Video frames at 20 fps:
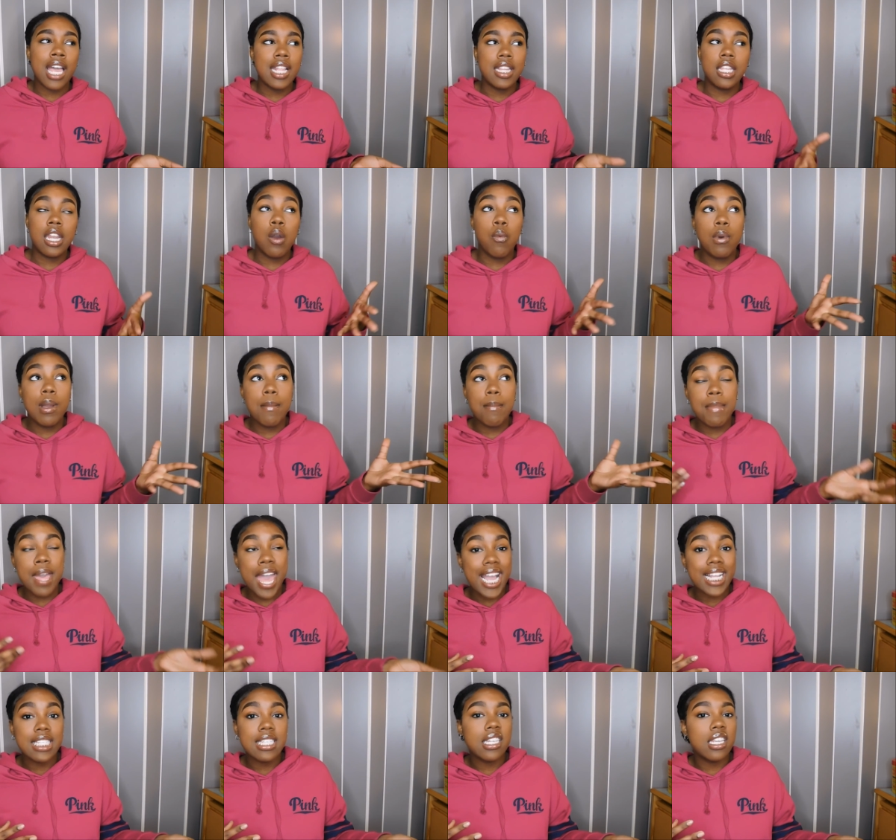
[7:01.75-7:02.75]
that then I went
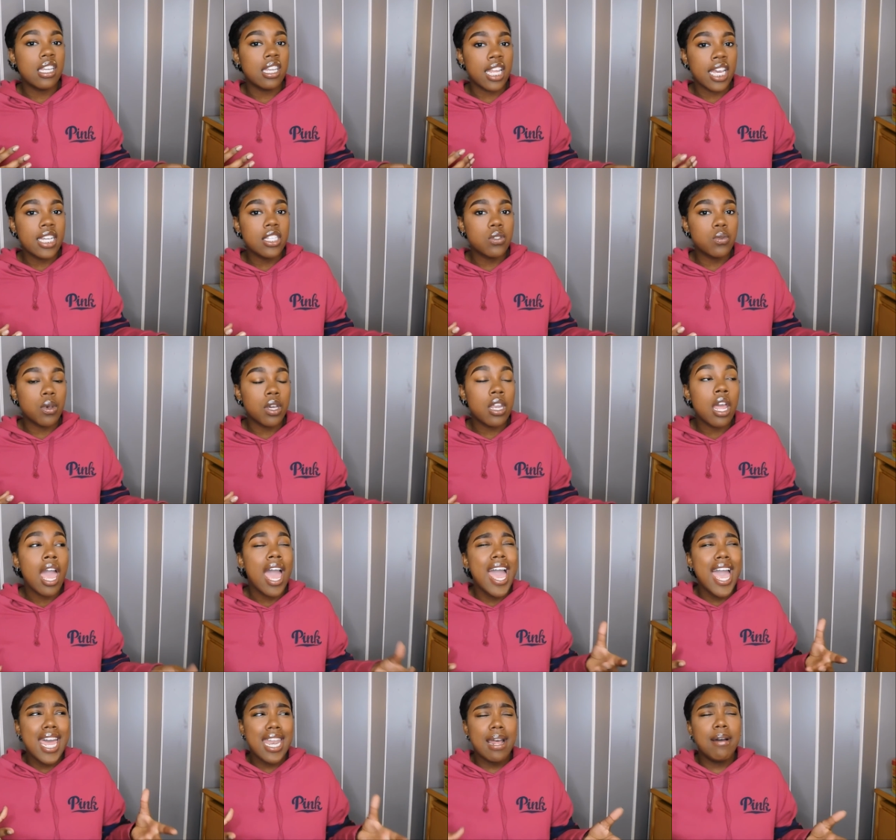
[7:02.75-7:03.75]
back to the NYX one
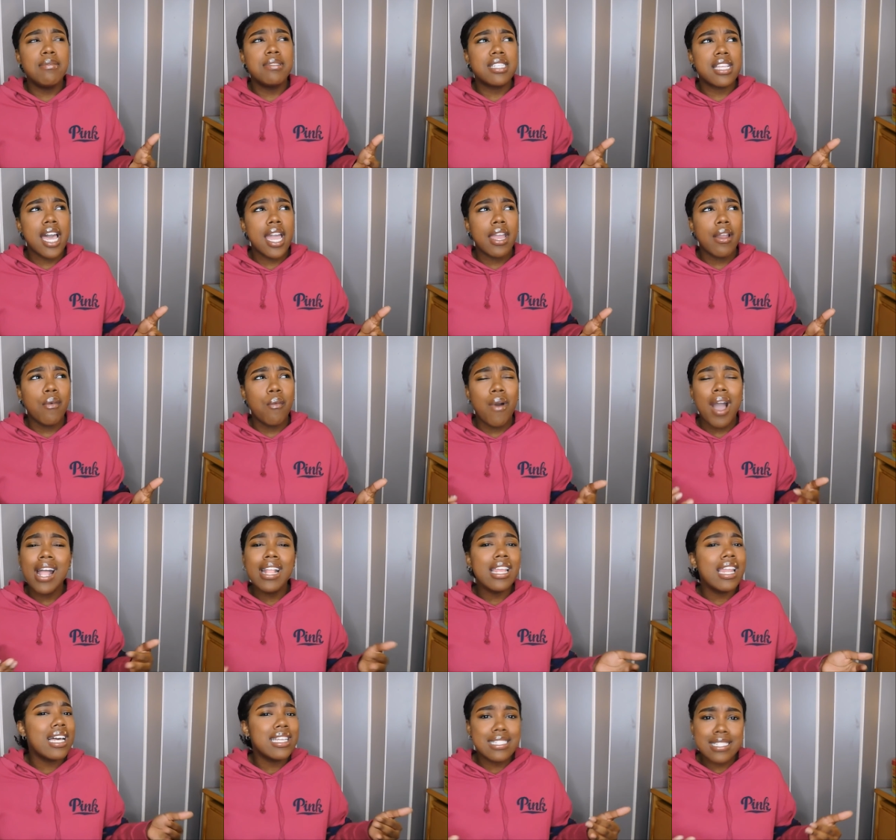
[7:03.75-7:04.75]
and I was like why
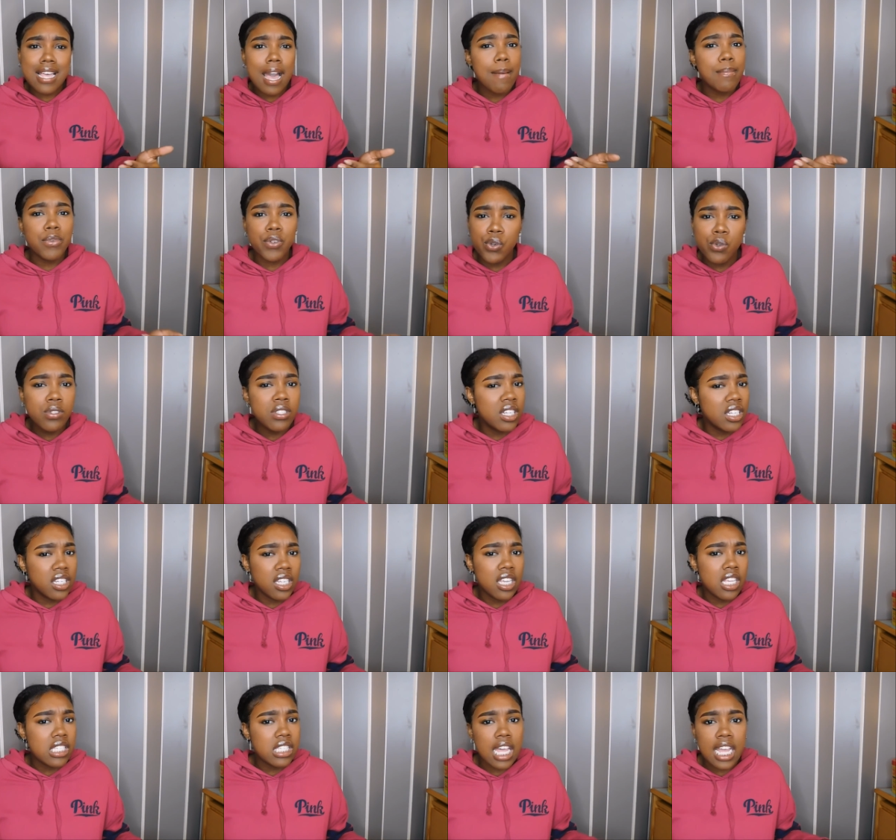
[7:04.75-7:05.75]
did I stop using
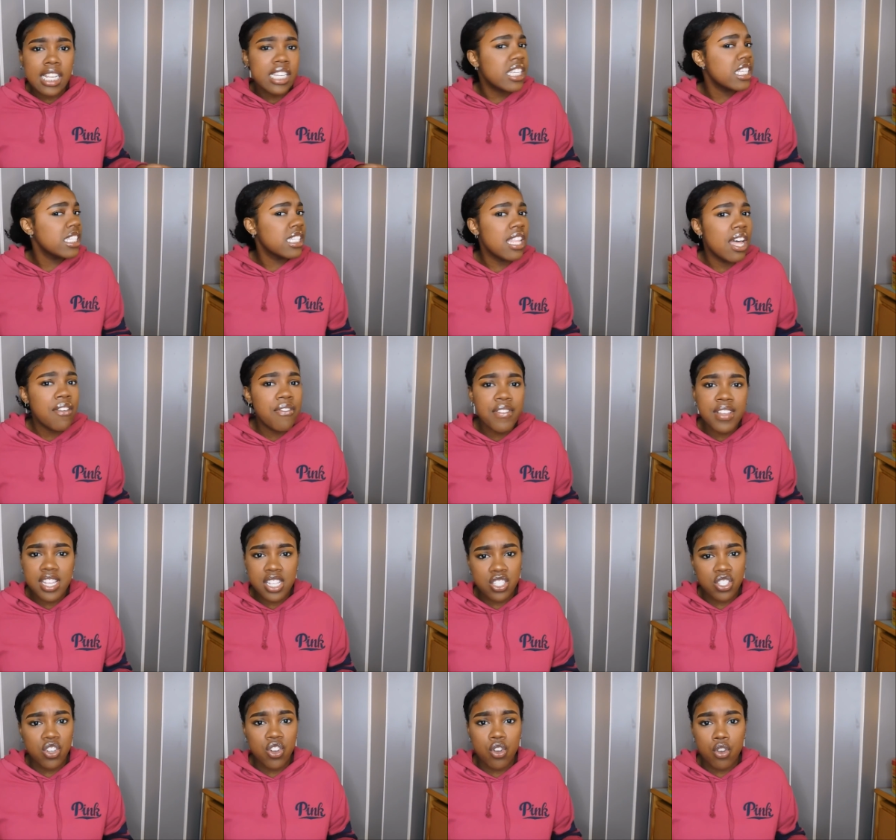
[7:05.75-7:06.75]
this like this stuff
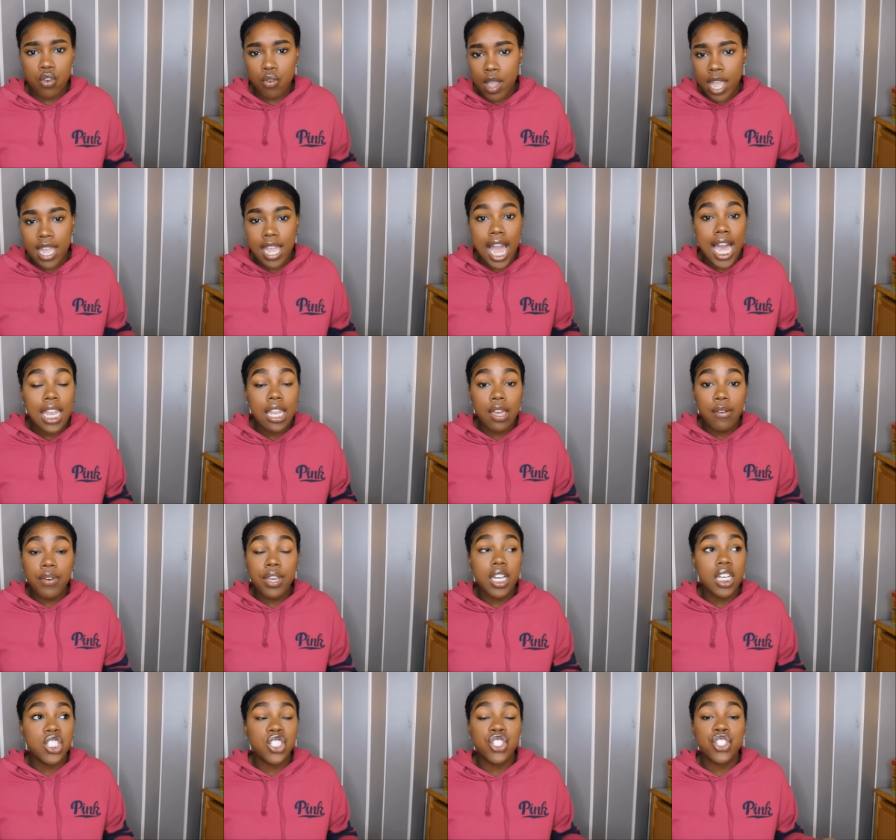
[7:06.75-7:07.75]
is great I love
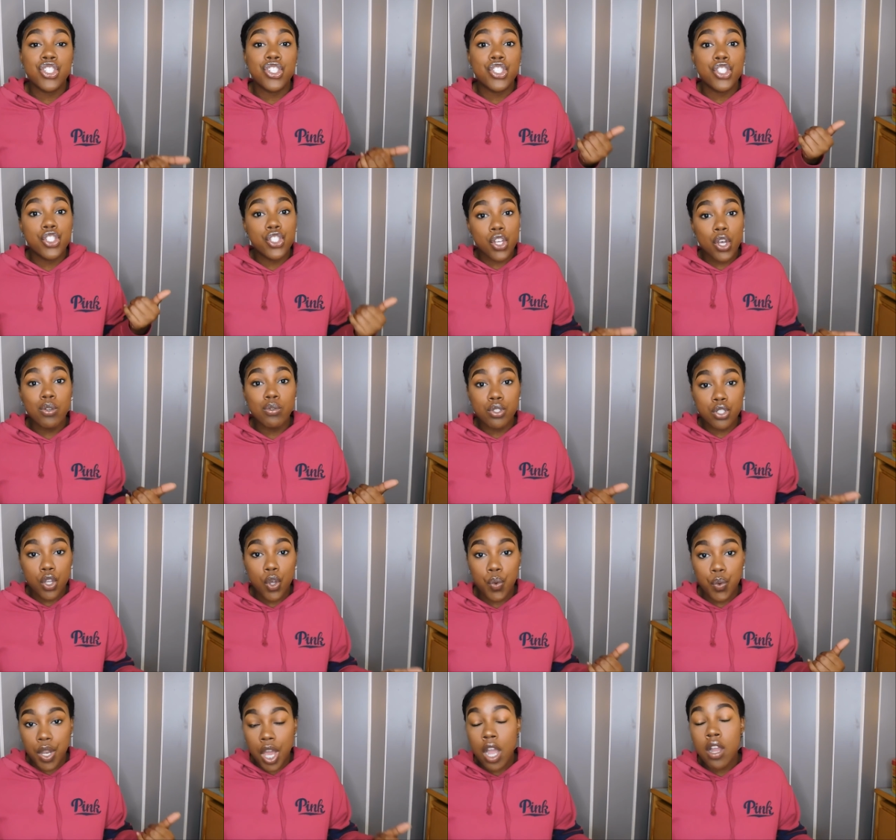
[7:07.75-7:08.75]
it because it's just so
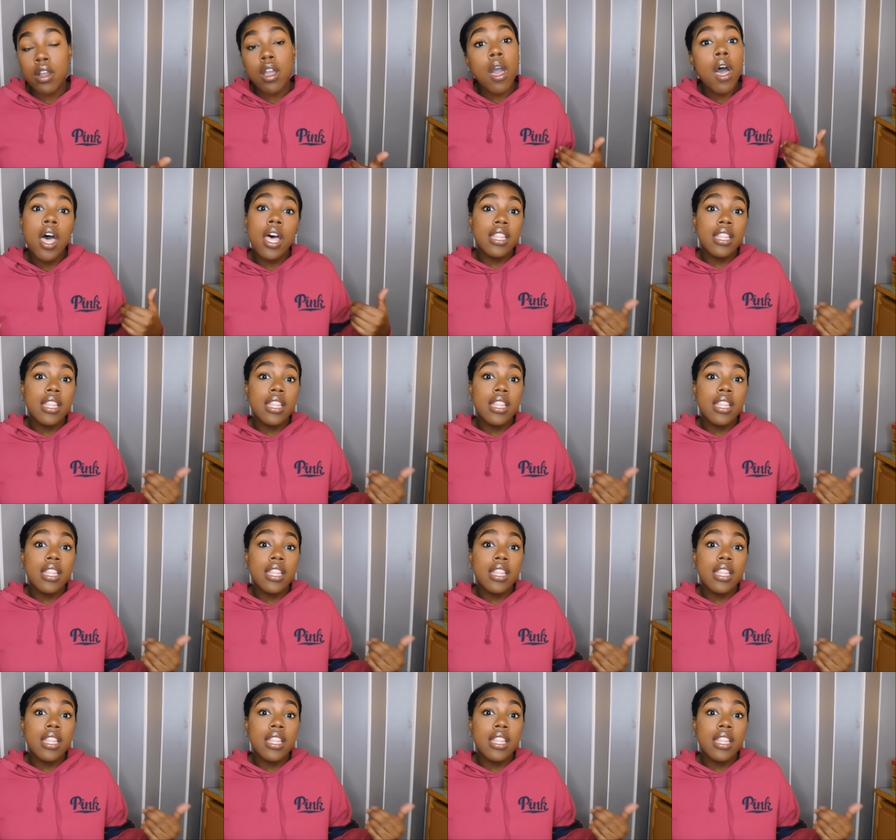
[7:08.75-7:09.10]
so dark